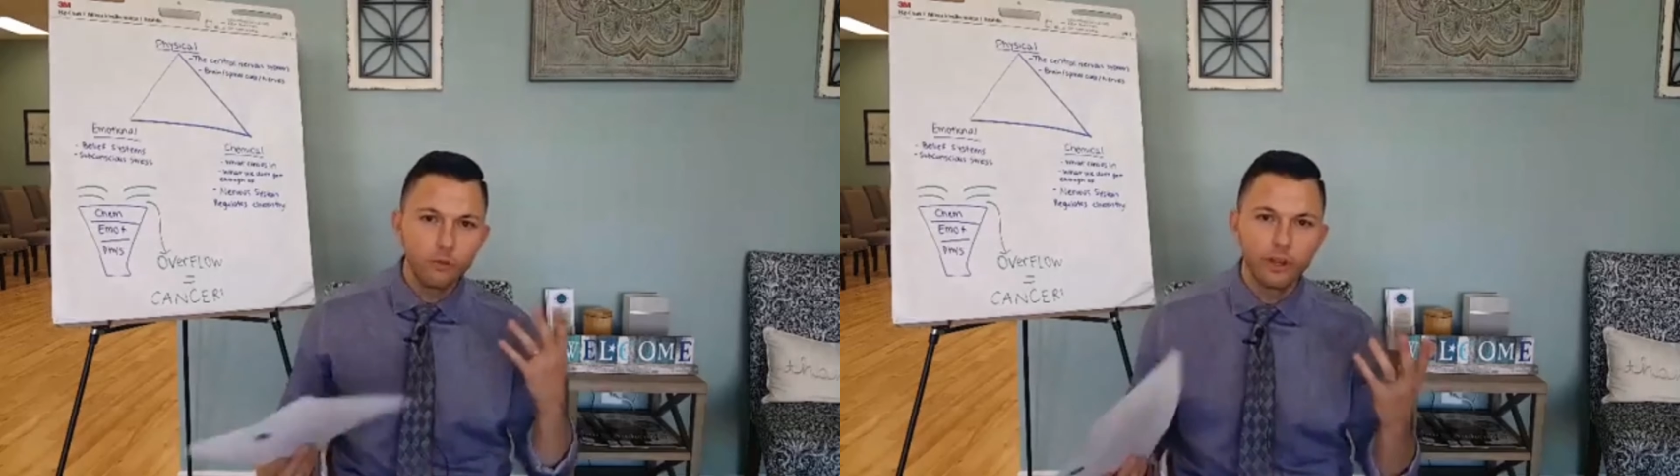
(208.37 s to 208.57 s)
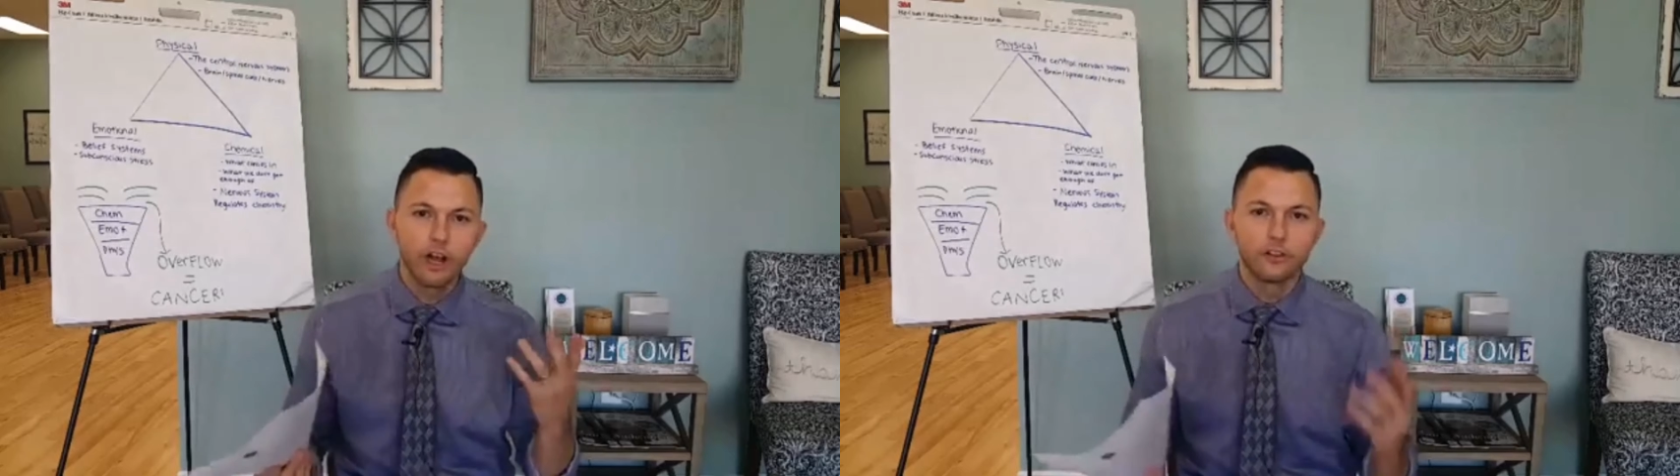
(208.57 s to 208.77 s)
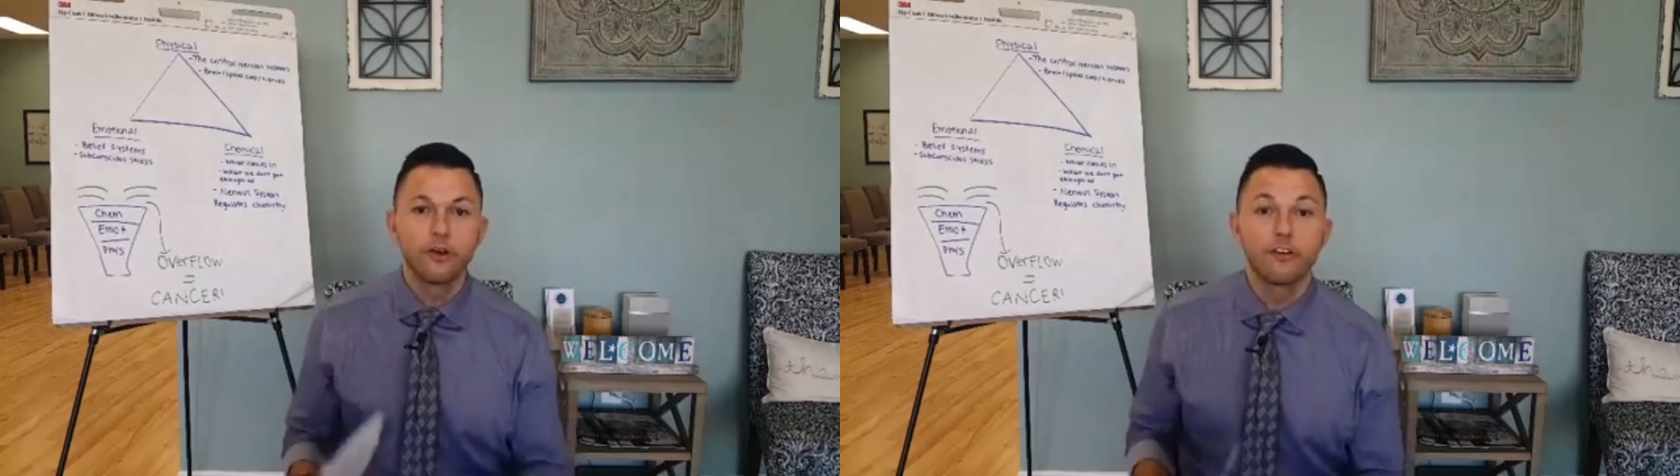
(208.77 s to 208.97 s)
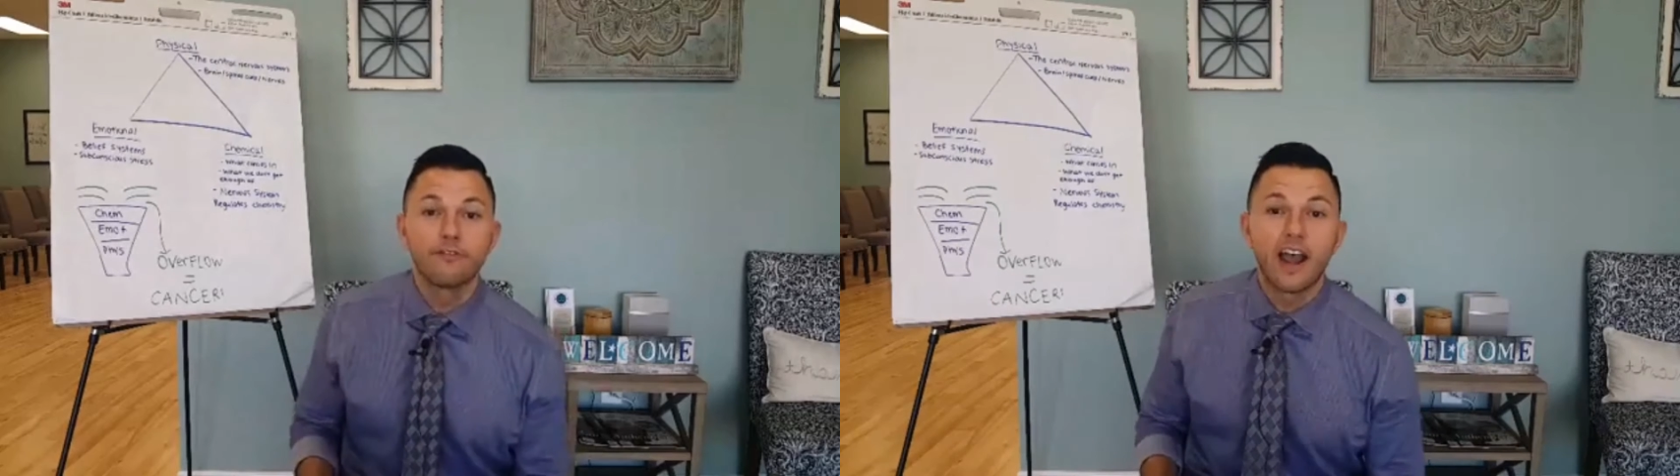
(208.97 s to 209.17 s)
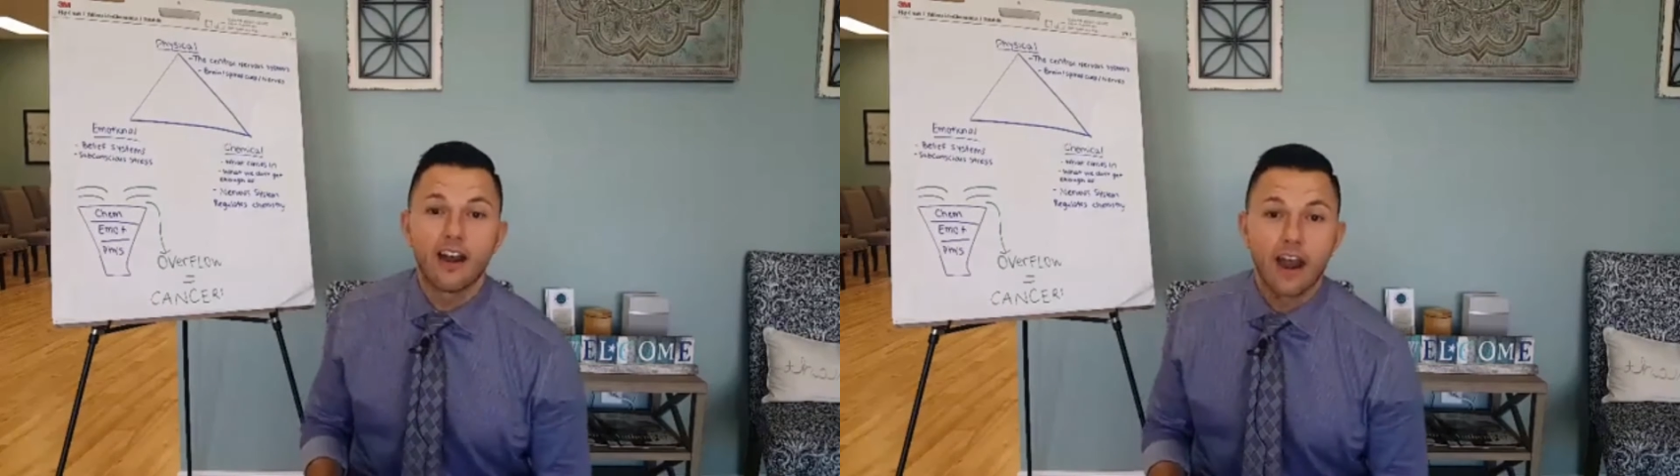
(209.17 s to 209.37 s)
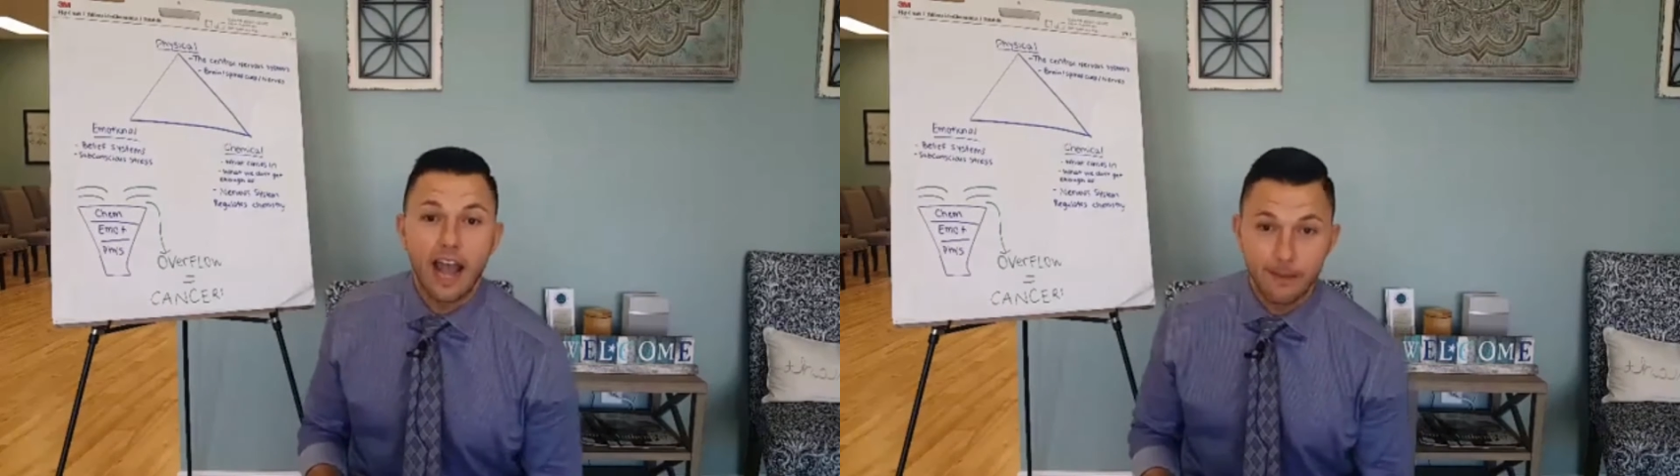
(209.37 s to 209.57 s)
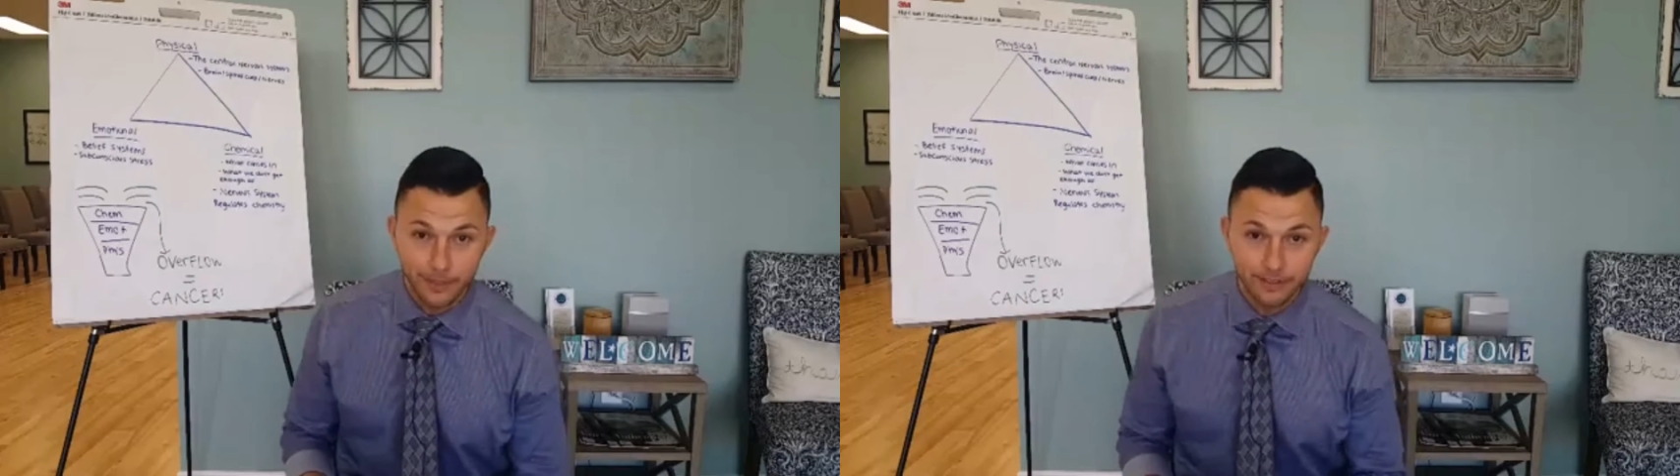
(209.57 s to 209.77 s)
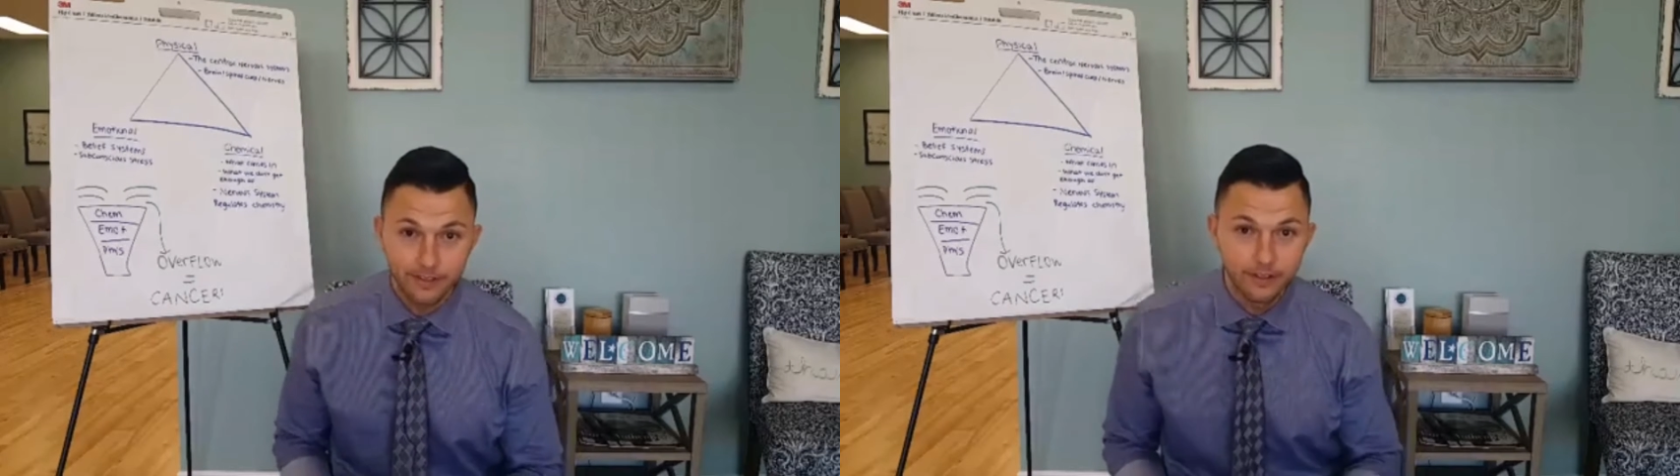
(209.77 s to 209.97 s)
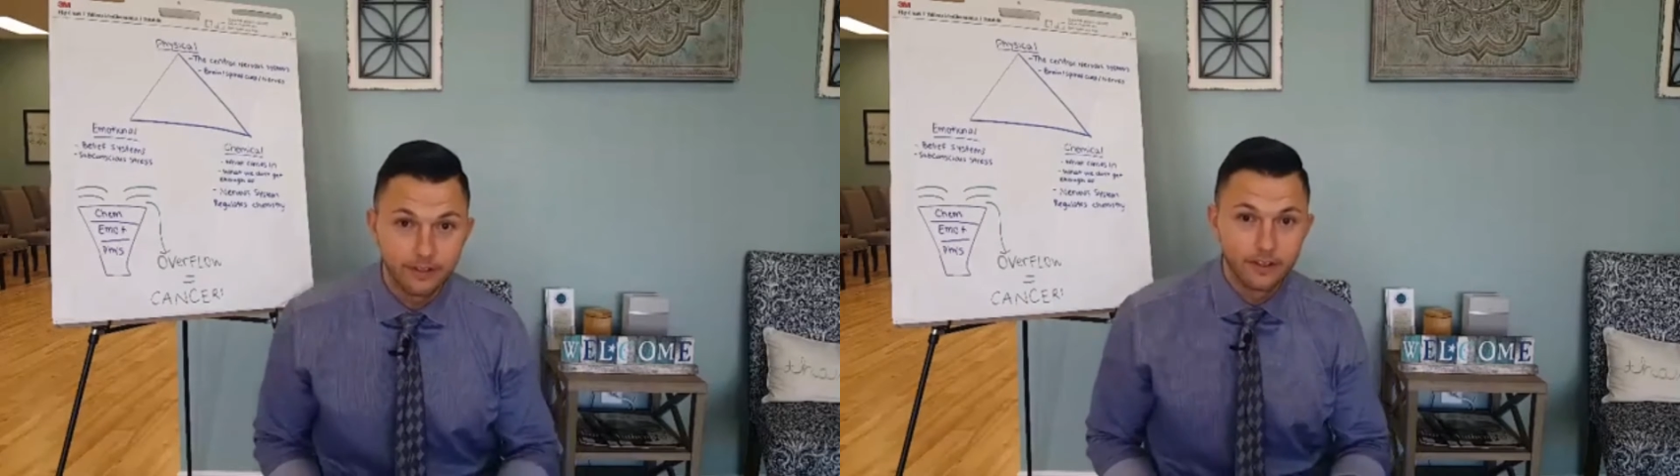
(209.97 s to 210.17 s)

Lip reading: we all know a fire happened.